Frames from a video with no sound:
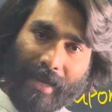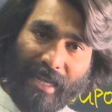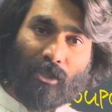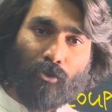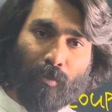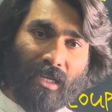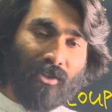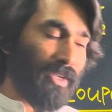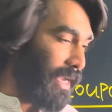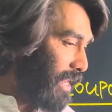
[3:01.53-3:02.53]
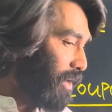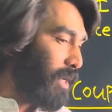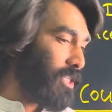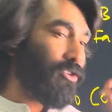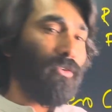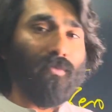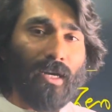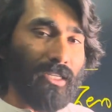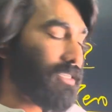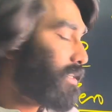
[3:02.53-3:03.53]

instruments and invest your funds